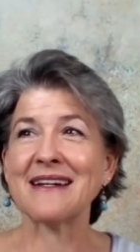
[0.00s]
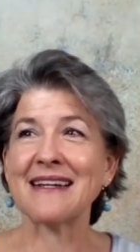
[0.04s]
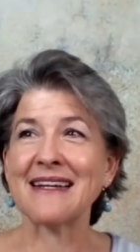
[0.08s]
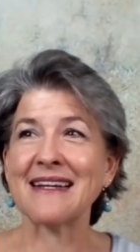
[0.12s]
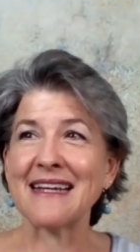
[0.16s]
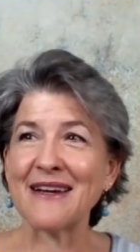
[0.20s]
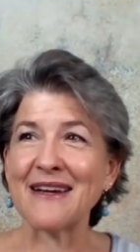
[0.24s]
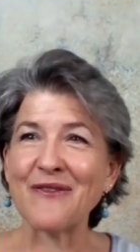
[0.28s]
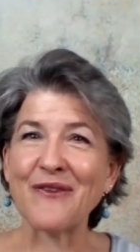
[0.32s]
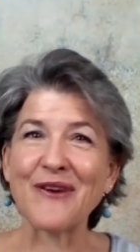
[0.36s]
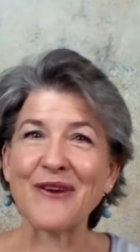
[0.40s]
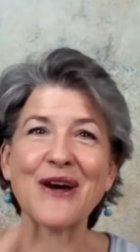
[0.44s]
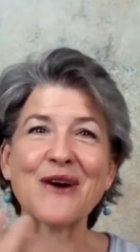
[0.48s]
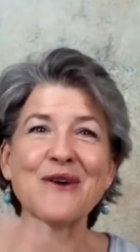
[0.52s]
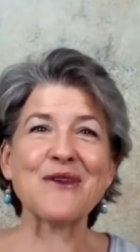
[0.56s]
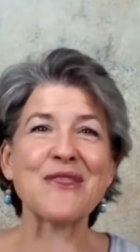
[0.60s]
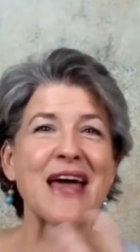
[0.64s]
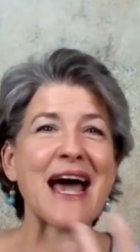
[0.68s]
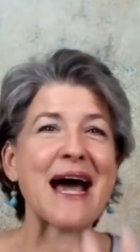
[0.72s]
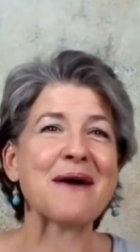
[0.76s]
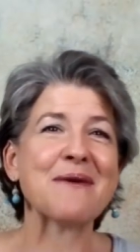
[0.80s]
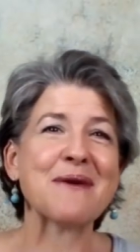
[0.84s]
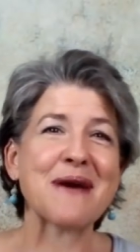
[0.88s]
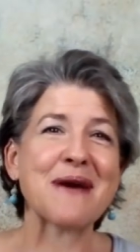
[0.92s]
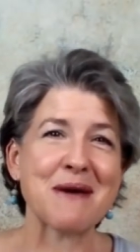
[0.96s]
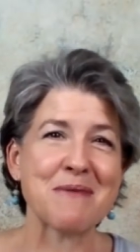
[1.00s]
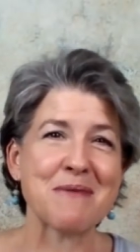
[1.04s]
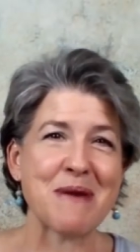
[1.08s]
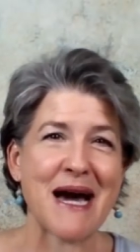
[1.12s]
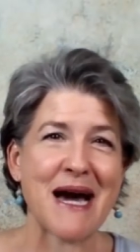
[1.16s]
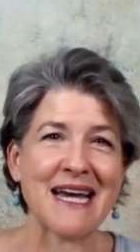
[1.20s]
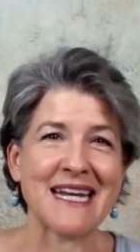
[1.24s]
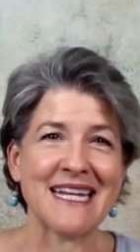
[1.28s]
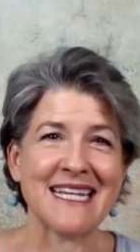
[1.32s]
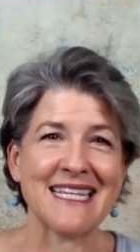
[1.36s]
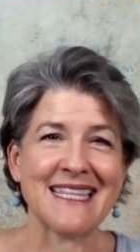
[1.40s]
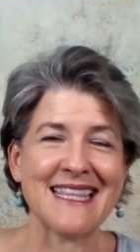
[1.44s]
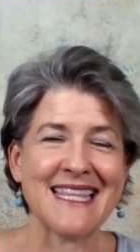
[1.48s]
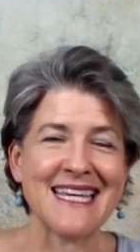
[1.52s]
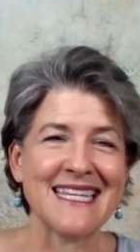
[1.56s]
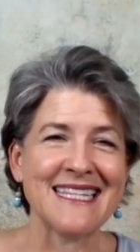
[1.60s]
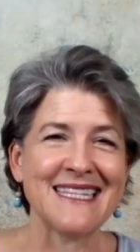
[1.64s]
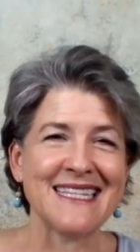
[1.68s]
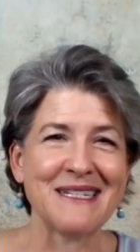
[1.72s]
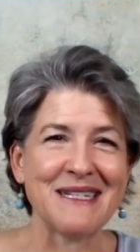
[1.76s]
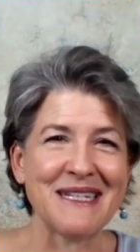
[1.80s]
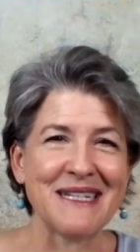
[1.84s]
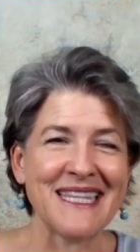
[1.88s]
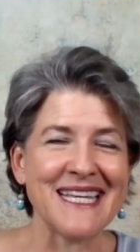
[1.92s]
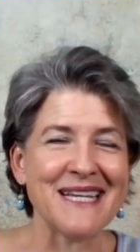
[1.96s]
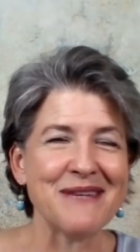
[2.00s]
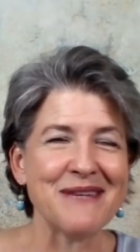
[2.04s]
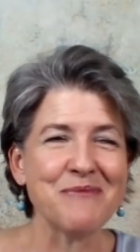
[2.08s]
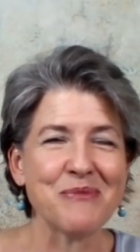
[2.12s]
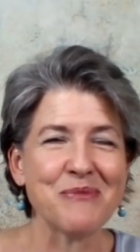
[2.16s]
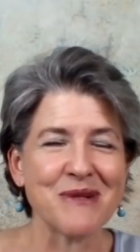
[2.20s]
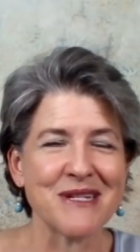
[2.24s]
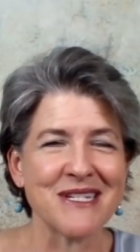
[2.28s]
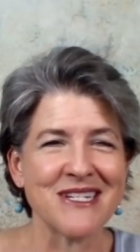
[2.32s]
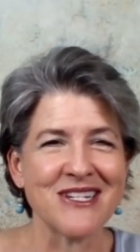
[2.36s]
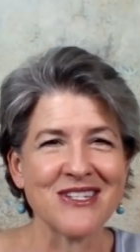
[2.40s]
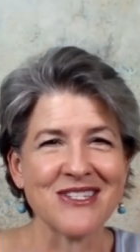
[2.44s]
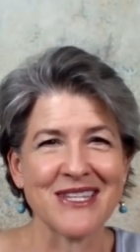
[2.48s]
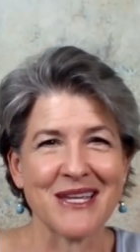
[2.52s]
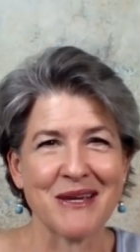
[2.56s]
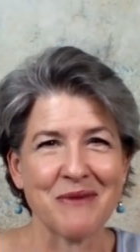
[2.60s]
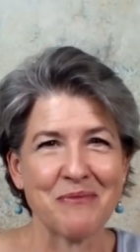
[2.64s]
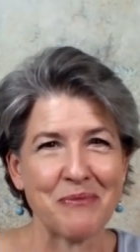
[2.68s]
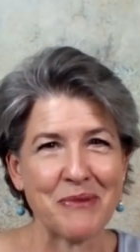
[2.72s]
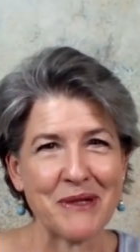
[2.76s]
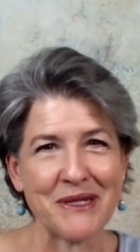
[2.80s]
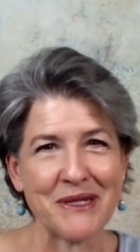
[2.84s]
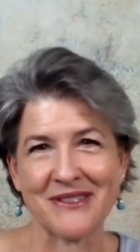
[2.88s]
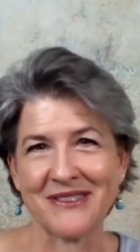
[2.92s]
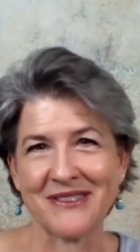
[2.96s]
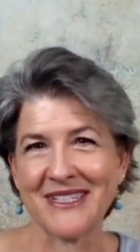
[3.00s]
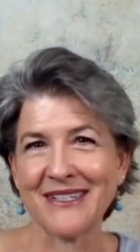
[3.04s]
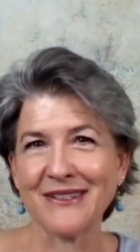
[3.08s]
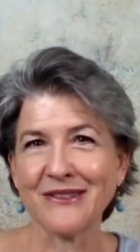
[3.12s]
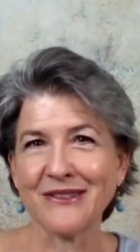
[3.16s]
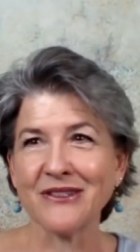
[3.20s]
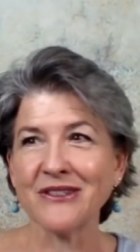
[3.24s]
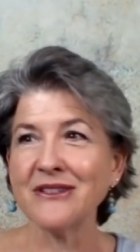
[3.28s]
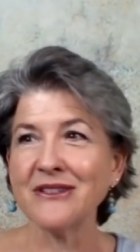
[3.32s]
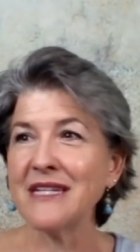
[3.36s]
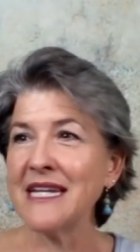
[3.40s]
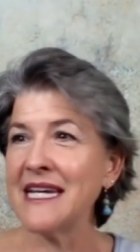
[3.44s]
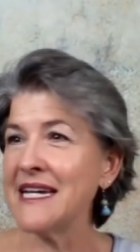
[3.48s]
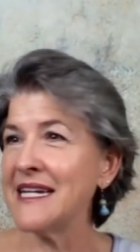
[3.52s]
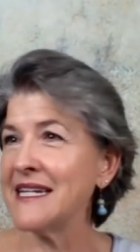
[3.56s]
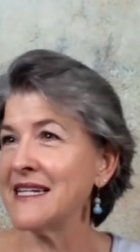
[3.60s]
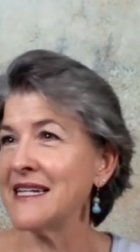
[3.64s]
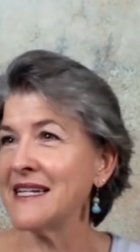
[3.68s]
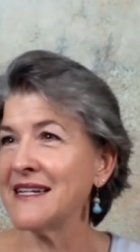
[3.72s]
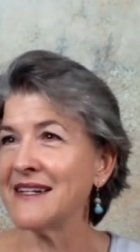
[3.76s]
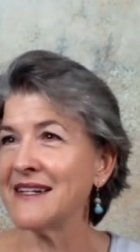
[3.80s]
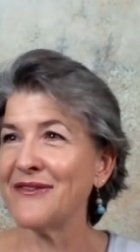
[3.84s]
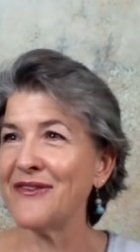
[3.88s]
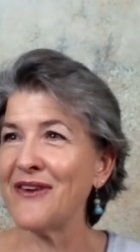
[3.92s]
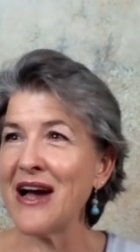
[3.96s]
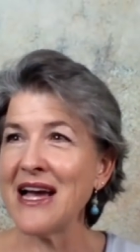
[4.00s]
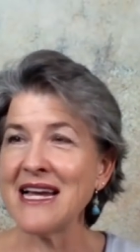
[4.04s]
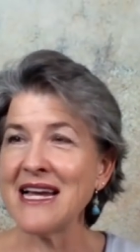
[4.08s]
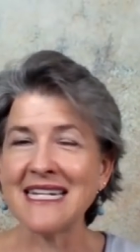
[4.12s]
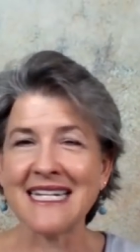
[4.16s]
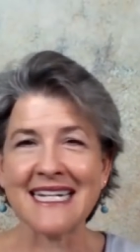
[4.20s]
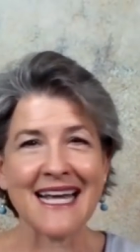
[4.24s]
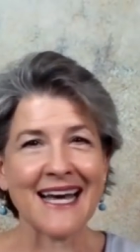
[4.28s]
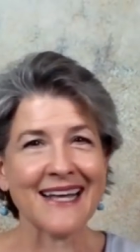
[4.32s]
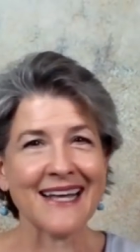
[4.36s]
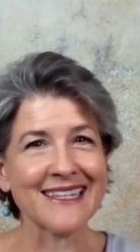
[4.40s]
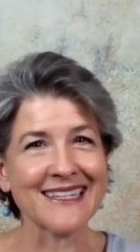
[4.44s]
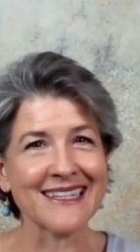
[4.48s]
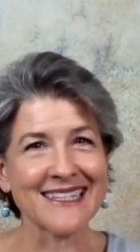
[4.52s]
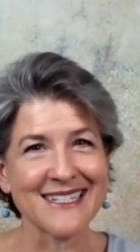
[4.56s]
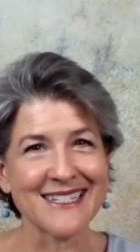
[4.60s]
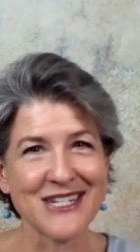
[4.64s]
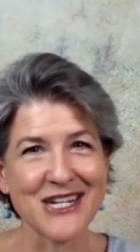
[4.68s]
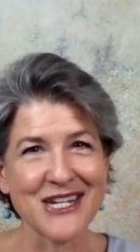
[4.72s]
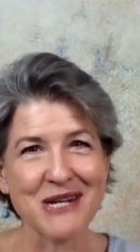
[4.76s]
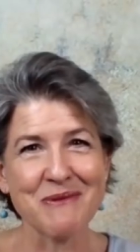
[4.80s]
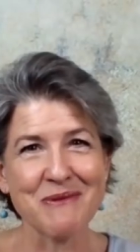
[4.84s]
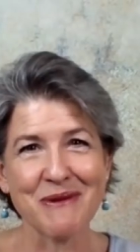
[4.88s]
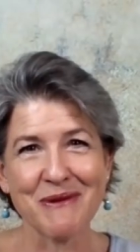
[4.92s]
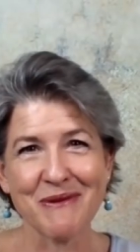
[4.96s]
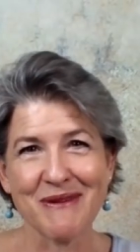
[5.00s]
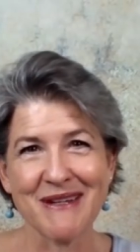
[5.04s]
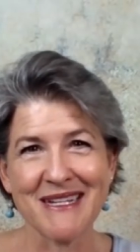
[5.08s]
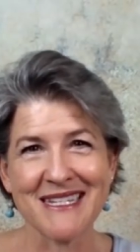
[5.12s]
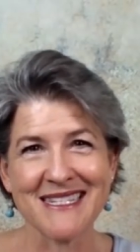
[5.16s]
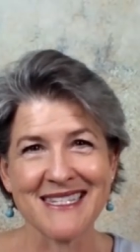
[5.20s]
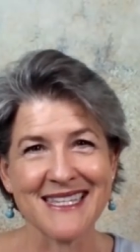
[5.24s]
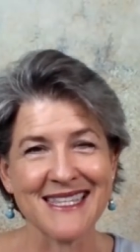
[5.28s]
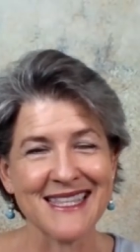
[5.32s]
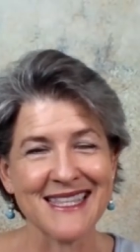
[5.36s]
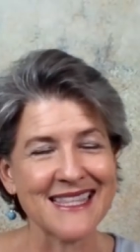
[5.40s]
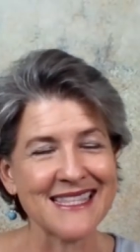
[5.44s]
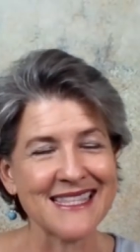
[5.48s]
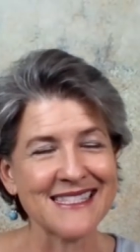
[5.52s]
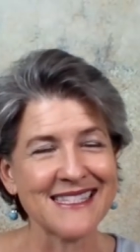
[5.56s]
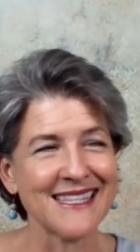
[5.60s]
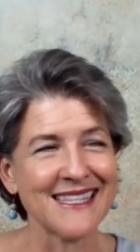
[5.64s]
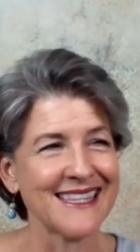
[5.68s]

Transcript: If we go that way about it, then then bridges can build, including finding out the legitimate reason